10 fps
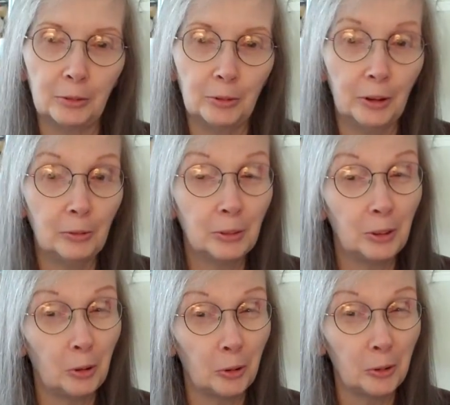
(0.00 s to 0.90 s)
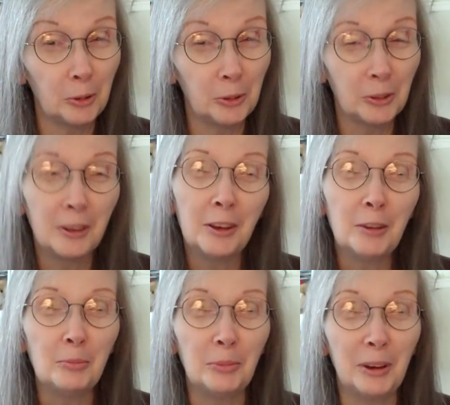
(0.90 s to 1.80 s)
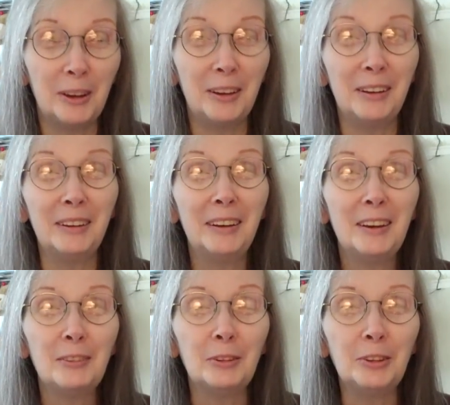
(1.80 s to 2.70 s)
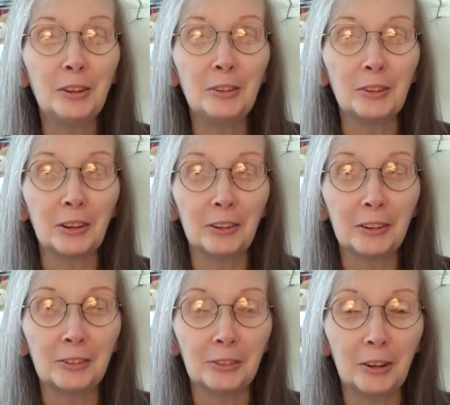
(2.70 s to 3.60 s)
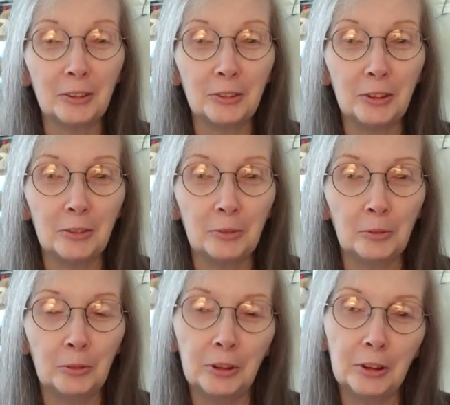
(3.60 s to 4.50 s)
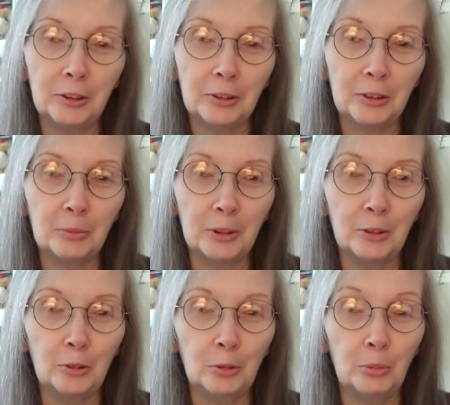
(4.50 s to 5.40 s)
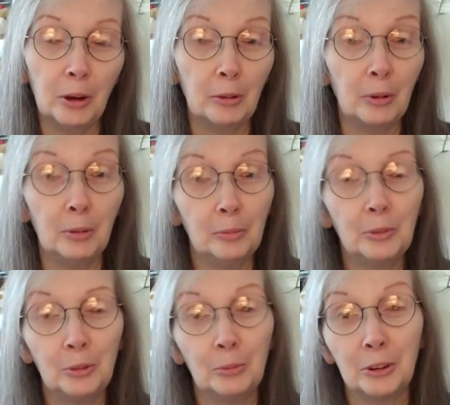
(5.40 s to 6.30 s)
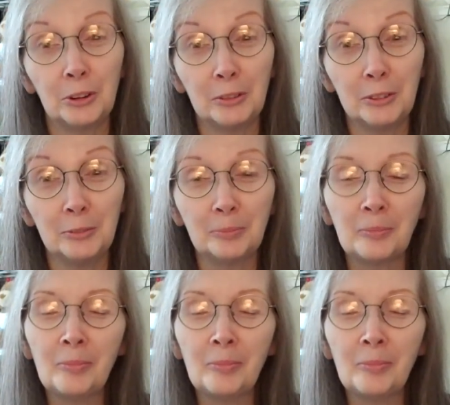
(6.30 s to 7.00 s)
We're not really hoarders, but we tend to collect a lot of stuff, and when we get into something new, we buy way too much of it.